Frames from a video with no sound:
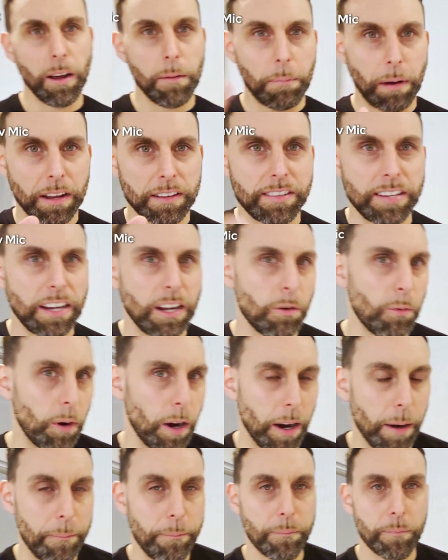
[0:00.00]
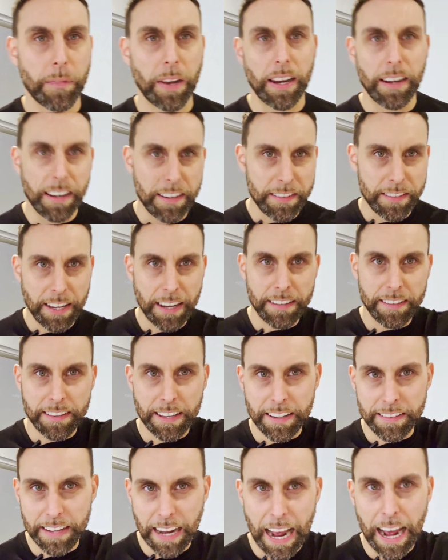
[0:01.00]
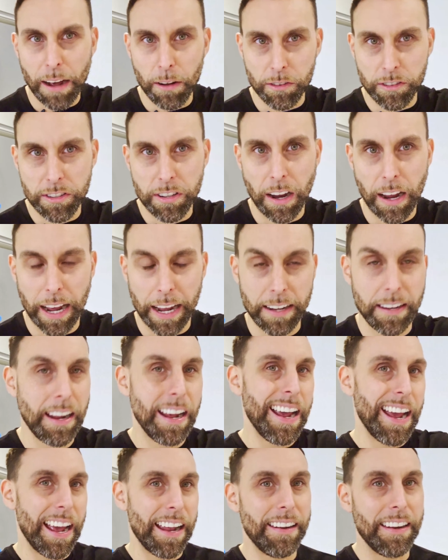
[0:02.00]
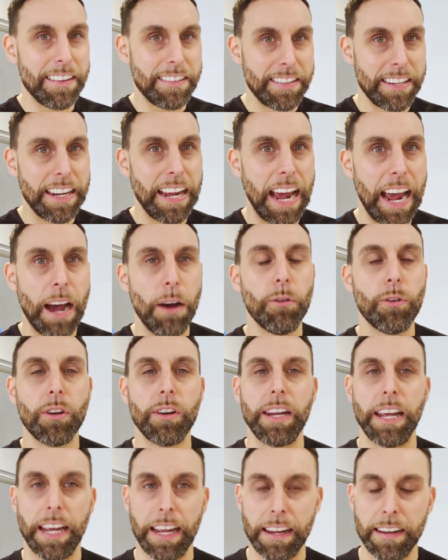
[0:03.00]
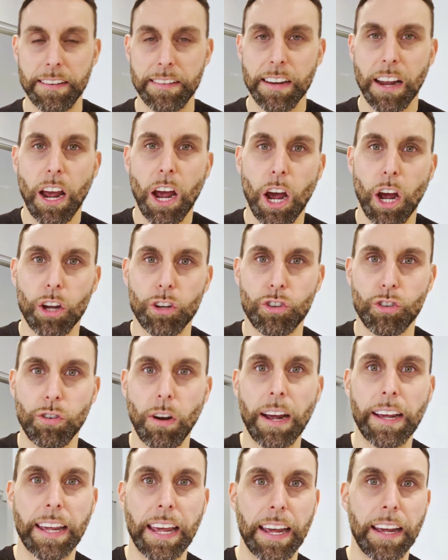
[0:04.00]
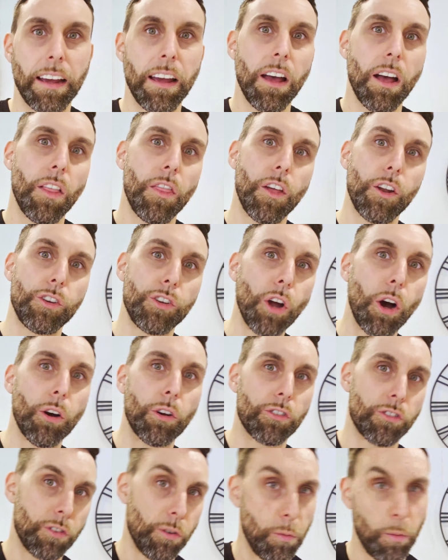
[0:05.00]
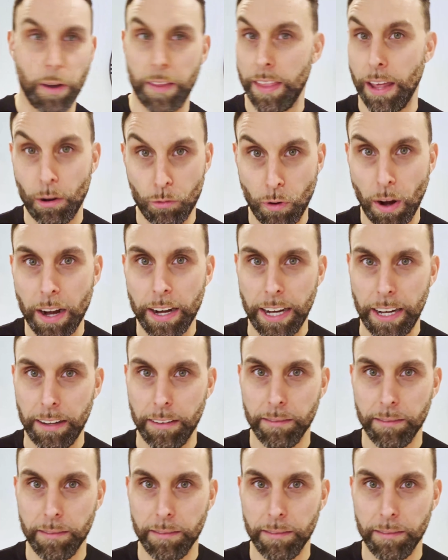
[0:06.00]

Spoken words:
But I tell you what, let's test this outside and let's see how good it is at tracking the dogs when they're running.